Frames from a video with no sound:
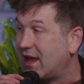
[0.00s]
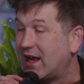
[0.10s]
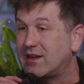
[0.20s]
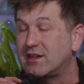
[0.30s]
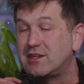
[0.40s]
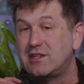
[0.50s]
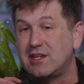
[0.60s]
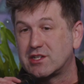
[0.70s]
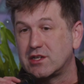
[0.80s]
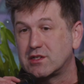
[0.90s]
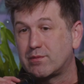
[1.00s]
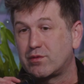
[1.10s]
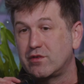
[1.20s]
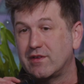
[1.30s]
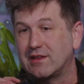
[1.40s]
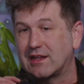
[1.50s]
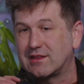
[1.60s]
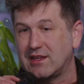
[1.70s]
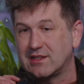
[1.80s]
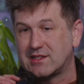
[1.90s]
and in addition to proving that
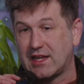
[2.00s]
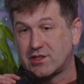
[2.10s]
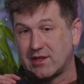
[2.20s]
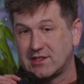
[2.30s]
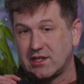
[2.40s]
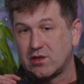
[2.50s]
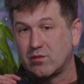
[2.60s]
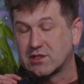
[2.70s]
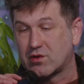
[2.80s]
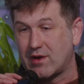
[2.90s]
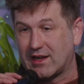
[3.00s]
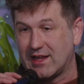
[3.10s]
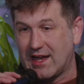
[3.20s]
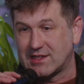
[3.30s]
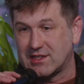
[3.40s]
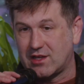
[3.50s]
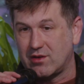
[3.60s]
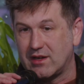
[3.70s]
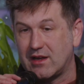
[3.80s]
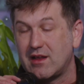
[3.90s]
the state transition was correctly
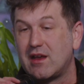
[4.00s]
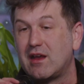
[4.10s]
executed,